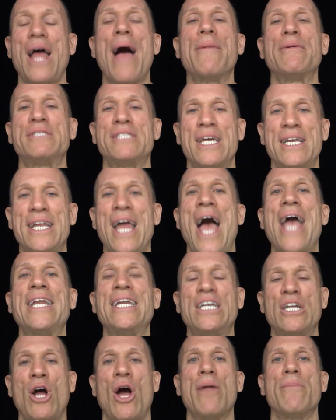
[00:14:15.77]
I would say
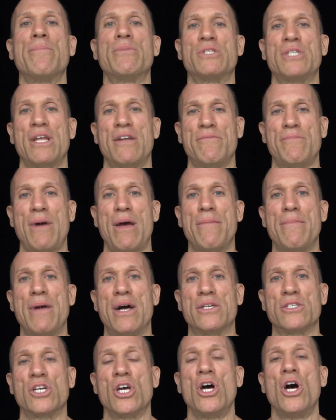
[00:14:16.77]
99% of my
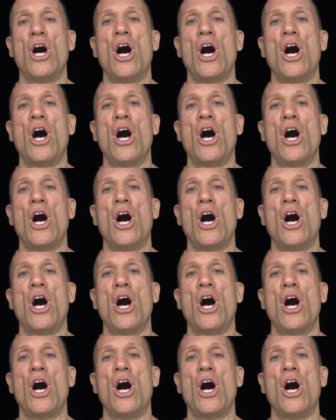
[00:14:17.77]
males